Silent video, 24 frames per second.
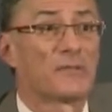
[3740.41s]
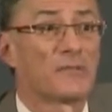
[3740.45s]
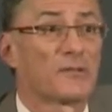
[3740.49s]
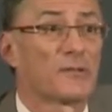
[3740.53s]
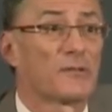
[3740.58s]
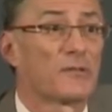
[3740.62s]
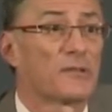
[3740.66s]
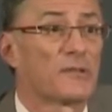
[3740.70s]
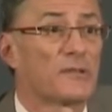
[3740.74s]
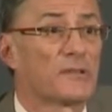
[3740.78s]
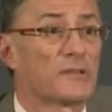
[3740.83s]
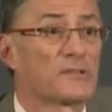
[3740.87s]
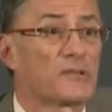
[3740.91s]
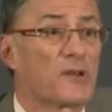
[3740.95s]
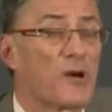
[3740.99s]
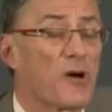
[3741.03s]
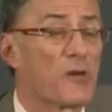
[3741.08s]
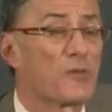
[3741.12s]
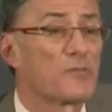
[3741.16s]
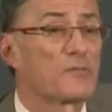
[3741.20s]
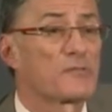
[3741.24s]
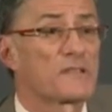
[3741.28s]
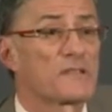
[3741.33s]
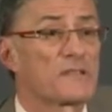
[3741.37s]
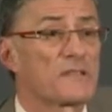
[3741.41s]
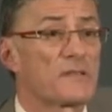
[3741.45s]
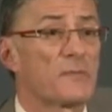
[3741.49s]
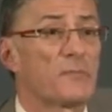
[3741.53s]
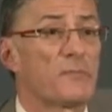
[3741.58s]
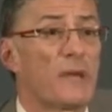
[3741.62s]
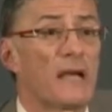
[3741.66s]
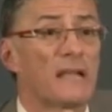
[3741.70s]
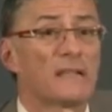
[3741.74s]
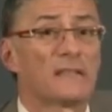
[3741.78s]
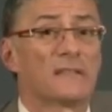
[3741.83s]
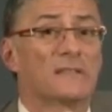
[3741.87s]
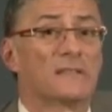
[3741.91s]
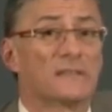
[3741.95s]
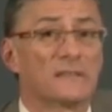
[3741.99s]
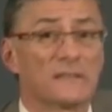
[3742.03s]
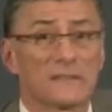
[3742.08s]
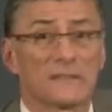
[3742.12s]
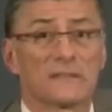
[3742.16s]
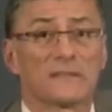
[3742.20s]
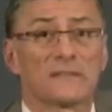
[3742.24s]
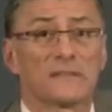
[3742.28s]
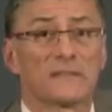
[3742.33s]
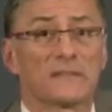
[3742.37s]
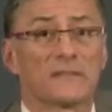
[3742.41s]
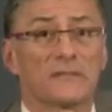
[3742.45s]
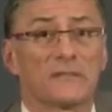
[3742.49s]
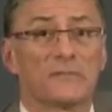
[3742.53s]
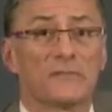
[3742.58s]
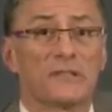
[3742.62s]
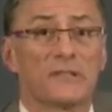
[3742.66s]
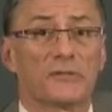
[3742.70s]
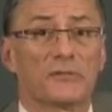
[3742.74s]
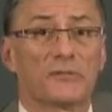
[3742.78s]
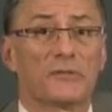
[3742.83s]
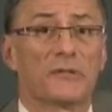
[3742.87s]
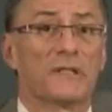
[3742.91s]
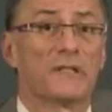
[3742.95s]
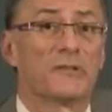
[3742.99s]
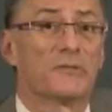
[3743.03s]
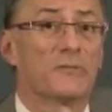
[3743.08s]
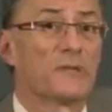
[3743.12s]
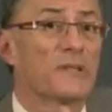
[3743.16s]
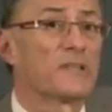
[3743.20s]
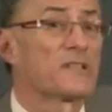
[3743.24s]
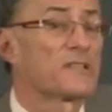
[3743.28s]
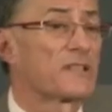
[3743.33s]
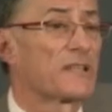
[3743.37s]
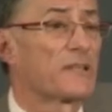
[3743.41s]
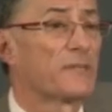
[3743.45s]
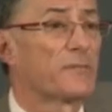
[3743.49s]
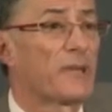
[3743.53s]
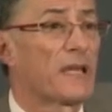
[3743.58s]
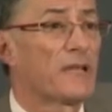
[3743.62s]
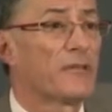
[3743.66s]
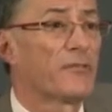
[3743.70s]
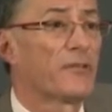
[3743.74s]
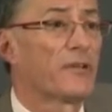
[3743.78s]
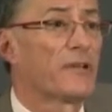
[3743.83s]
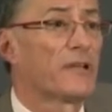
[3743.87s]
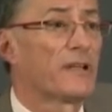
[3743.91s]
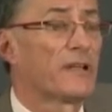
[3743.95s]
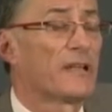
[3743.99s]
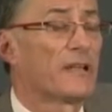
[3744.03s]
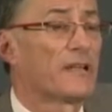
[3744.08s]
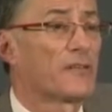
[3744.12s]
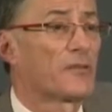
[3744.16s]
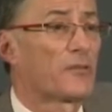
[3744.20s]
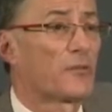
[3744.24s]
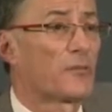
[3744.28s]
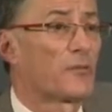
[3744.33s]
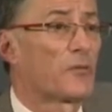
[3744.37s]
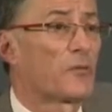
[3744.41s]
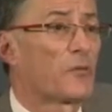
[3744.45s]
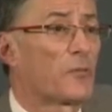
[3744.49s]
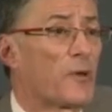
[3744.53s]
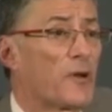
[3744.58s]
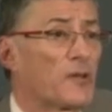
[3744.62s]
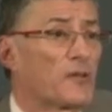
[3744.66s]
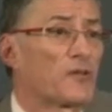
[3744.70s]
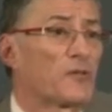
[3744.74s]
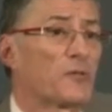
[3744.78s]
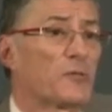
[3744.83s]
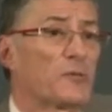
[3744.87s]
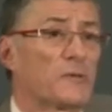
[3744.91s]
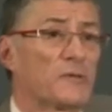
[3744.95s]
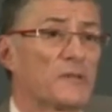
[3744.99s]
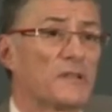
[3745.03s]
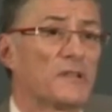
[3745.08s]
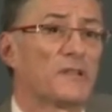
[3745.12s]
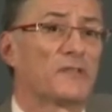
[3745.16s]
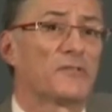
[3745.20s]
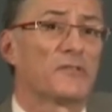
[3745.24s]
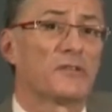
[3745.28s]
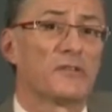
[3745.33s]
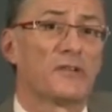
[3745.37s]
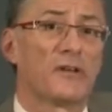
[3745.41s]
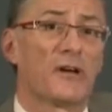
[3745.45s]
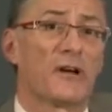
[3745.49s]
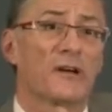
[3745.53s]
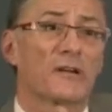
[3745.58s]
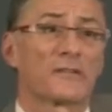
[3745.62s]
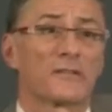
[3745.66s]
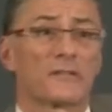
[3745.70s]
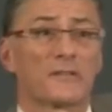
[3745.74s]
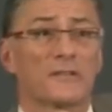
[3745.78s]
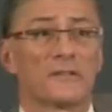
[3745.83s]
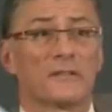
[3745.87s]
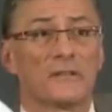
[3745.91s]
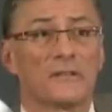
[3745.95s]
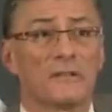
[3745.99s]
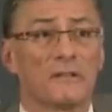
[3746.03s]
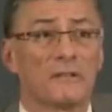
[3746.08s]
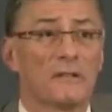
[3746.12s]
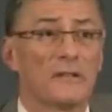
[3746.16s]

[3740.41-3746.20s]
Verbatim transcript: So there's always the balance between risk and benefit, and it's the responsibility of a doctor